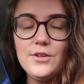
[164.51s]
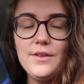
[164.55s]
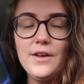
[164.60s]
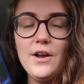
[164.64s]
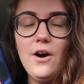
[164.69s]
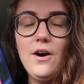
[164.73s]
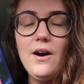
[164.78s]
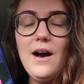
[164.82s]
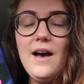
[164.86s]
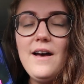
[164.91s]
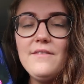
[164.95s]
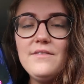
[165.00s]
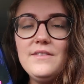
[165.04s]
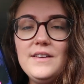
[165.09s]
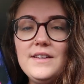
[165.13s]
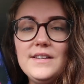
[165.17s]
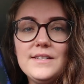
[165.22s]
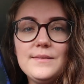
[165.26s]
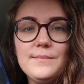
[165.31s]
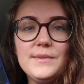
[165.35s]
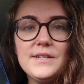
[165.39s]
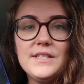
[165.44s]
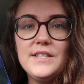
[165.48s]
So they all have
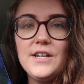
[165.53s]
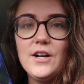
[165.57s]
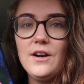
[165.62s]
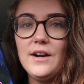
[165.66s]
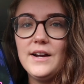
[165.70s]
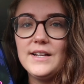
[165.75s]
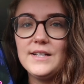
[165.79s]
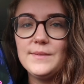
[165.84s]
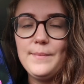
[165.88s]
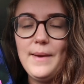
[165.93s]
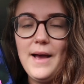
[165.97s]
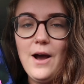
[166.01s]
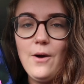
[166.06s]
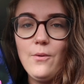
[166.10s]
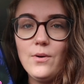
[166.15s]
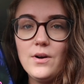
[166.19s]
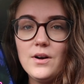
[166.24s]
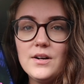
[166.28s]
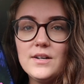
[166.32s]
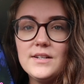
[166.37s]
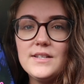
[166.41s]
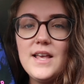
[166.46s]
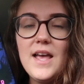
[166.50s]
these mysterious
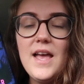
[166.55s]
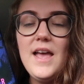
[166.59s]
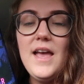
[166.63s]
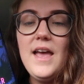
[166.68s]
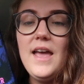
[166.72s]
powers,